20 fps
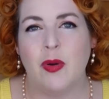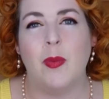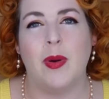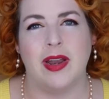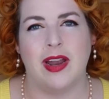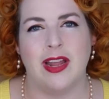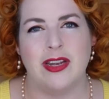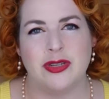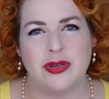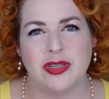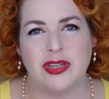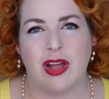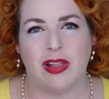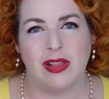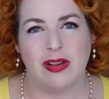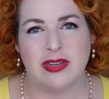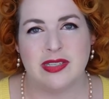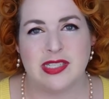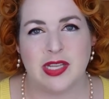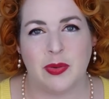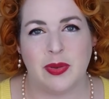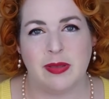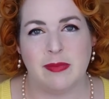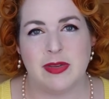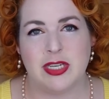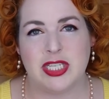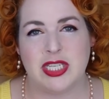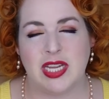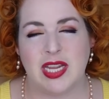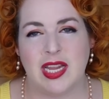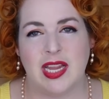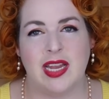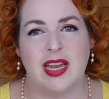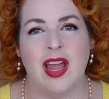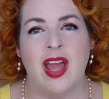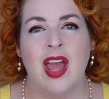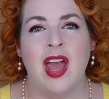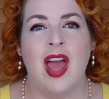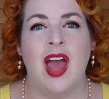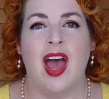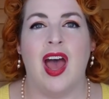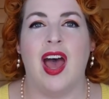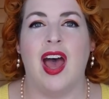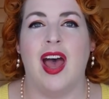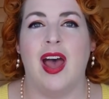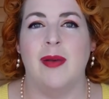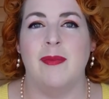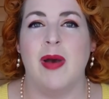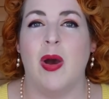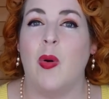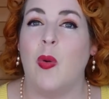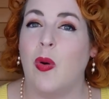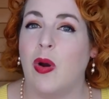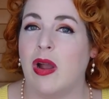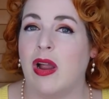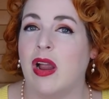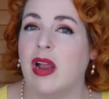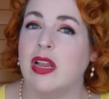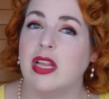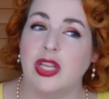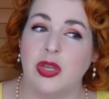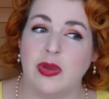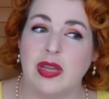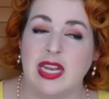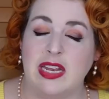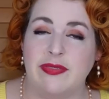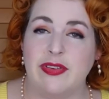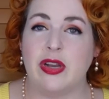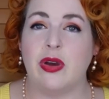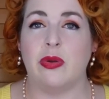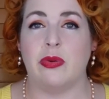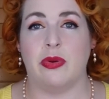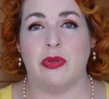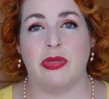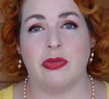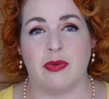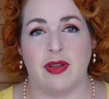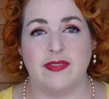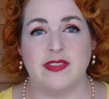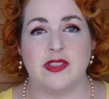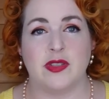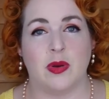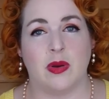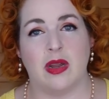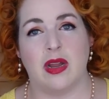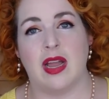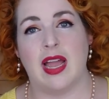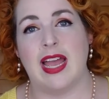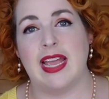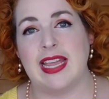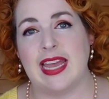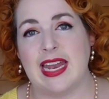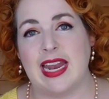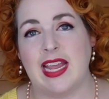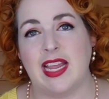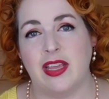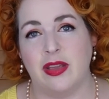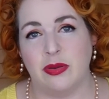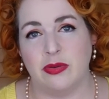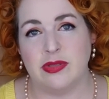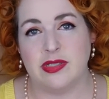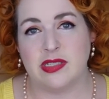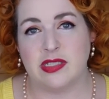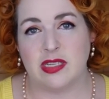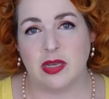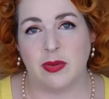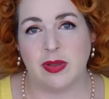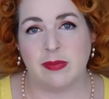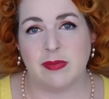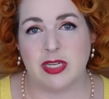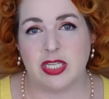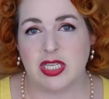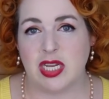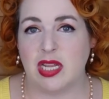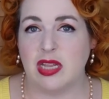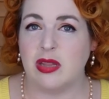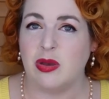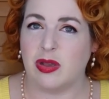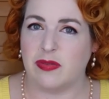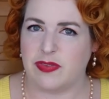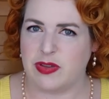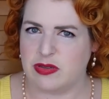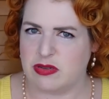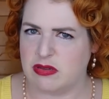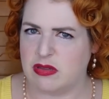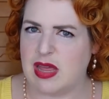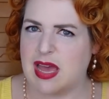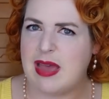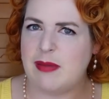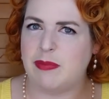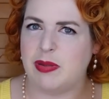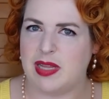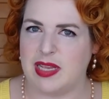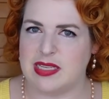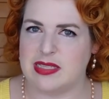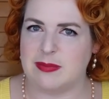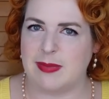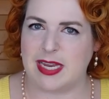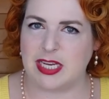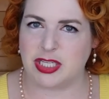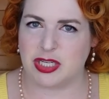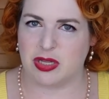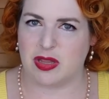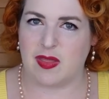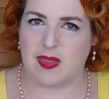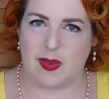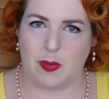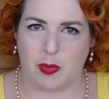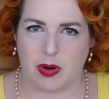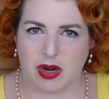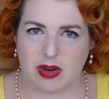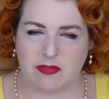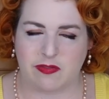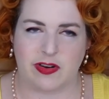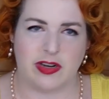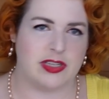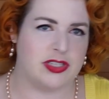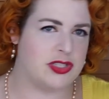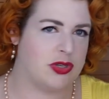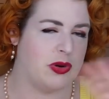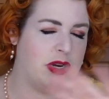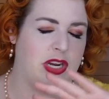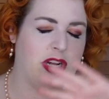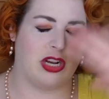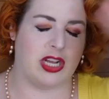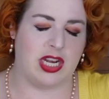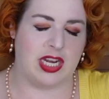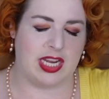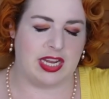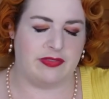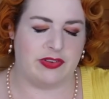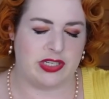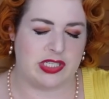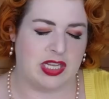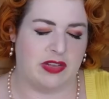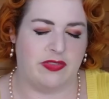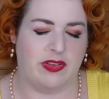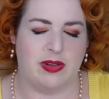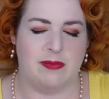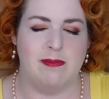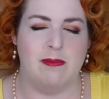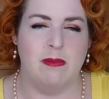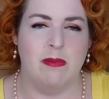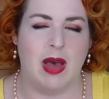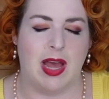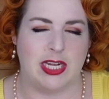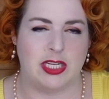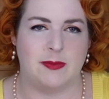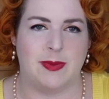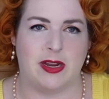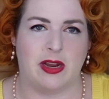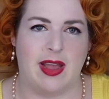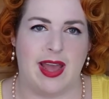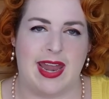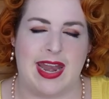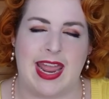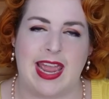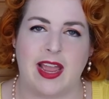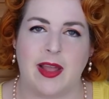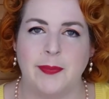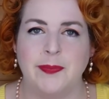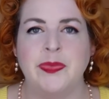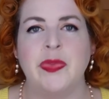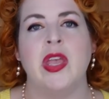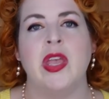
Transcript: a $100 sewing machine um, or you can even go to a thrift store and get a used sewing machine. Though if you do that, please make sure that they work first or you're gonna give yourself a much bigger headache.